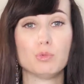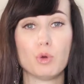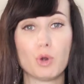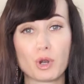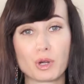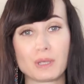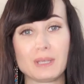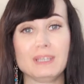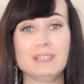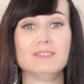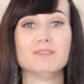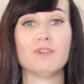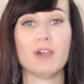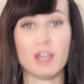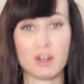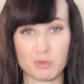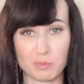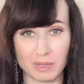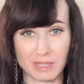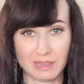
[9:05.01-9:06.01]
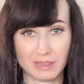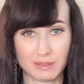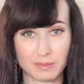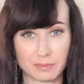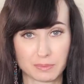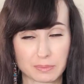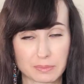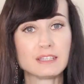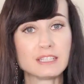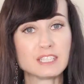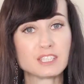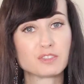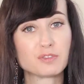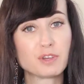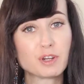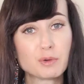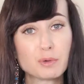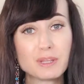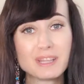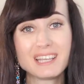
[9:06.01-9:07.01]
work environment. It's
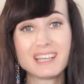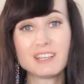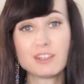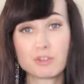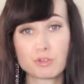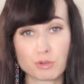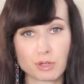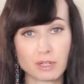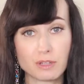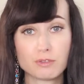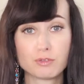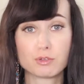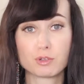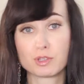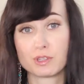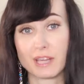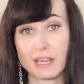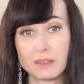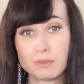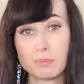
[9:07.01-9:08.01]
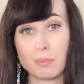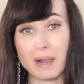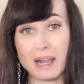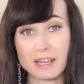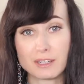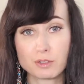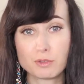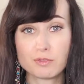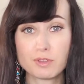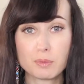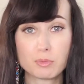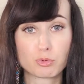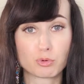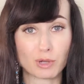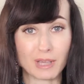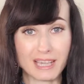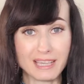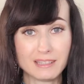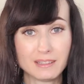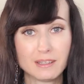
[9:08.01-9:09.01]
very natural for that part of the
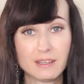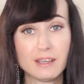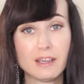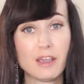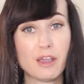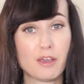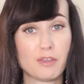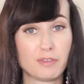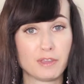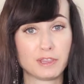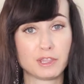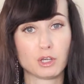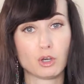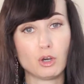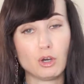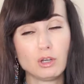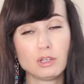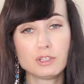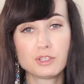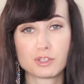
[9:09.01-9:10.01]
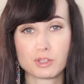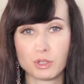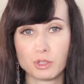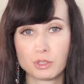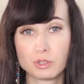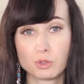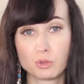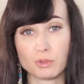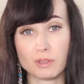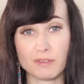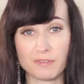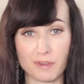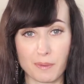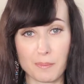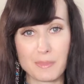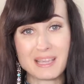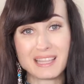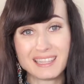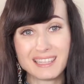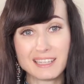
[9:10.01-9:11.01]
brain that holds on to the
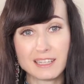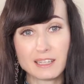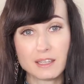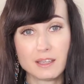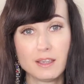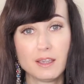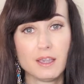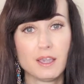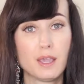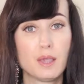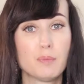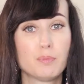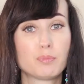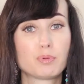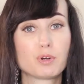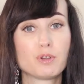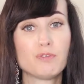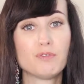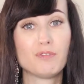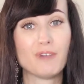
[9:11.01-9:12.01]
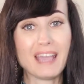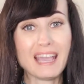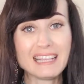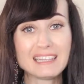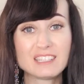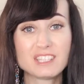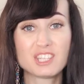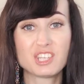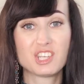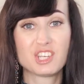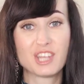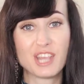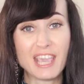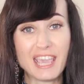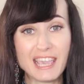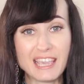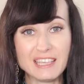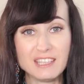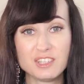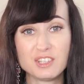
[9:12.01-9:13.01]
familiar, prevents
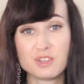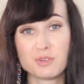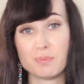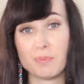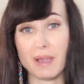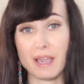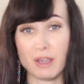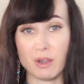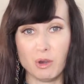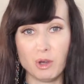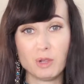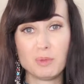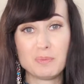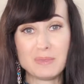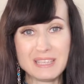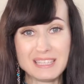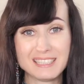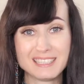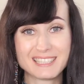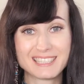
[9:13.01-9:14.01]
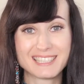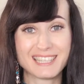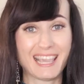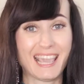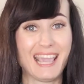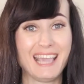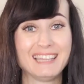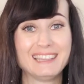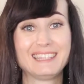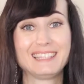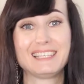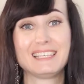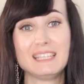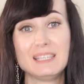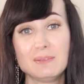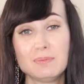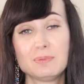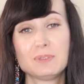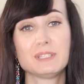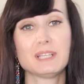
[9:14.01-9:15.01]
change by all means, and
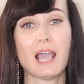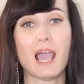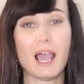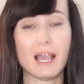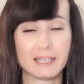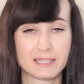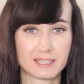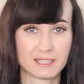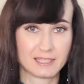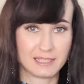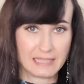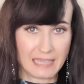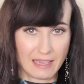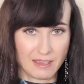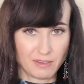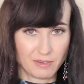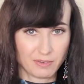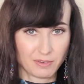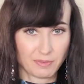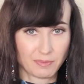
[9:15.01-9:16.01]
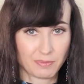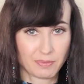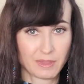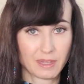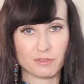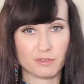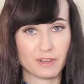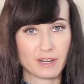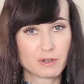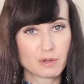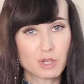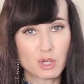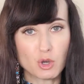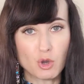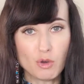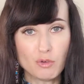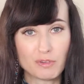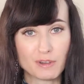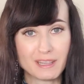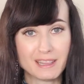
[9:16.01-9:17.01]
keeps us safe. Very
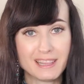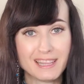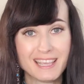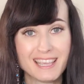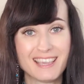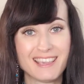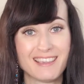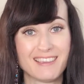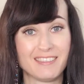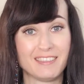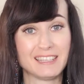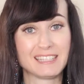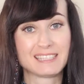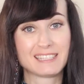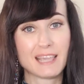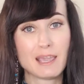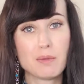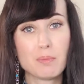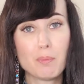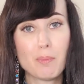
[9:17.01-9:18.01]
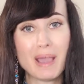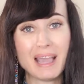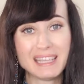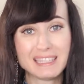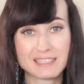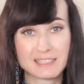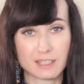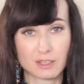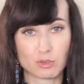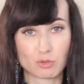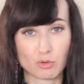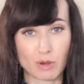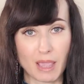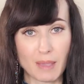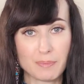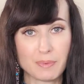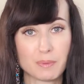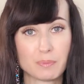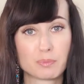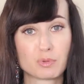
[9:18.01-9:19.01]
often, the same mindset
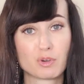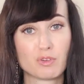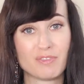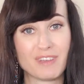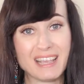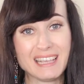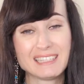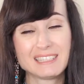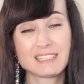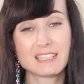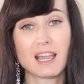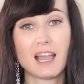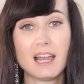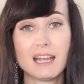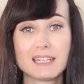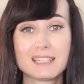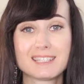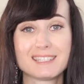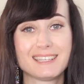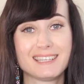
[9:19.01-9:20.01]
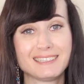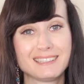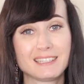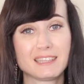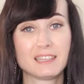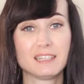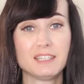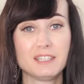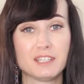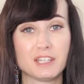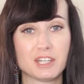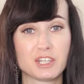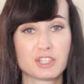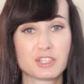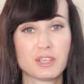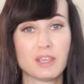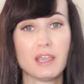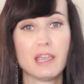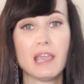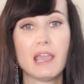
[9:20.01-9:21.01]
trap prevents heart-centered
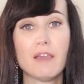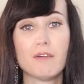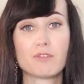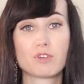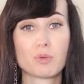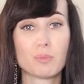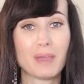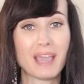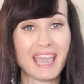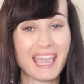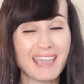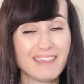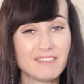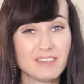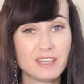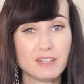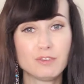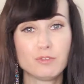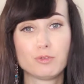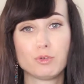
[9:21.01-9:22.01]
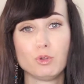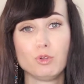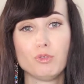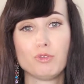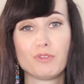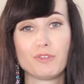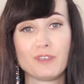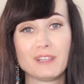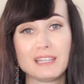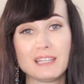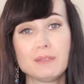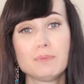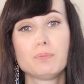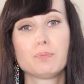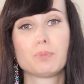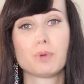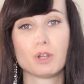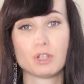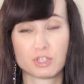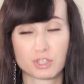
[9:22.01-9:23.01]
leaders from having
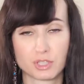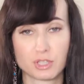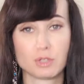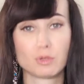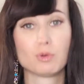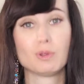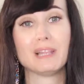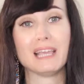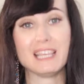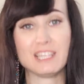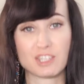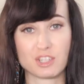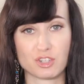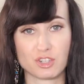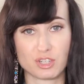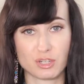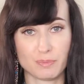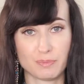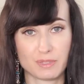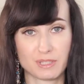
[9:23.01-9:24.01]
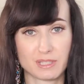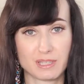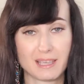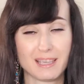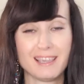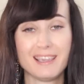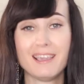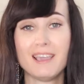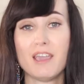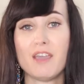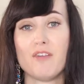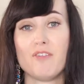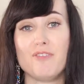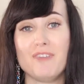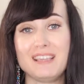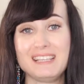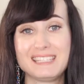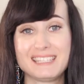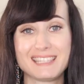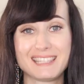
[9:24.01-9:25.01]
fulfilling personal relationships.
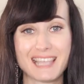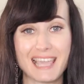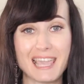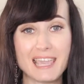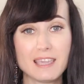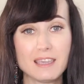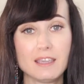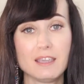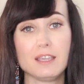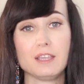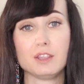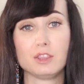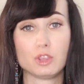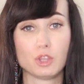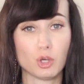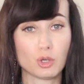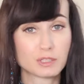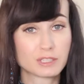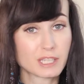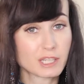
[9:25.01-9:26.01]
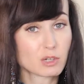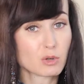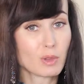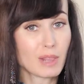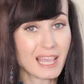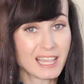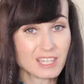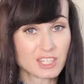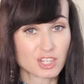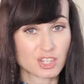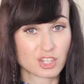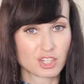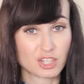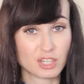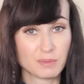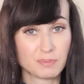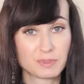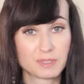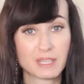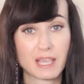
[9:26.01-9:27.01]
They stay in toxic
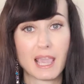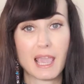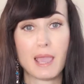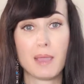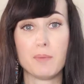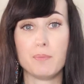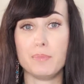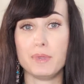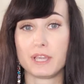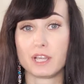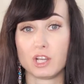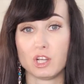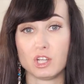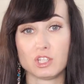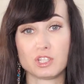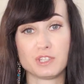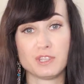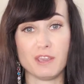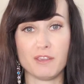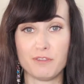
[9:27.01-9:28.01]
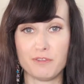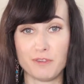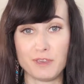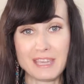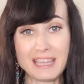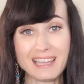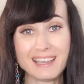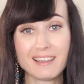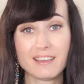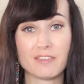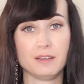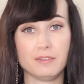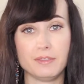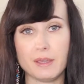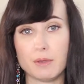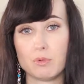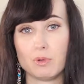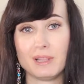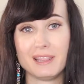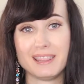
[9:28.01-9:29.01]
relationships because they think
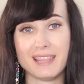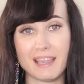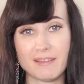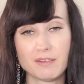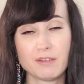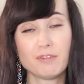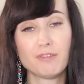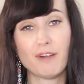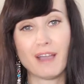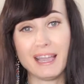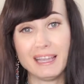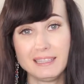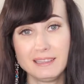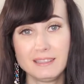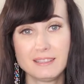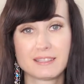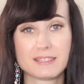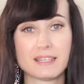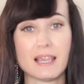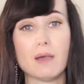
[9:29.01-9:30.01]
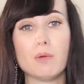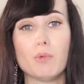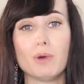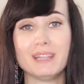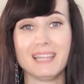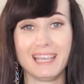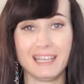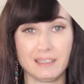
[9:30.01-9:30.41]
they will never find someone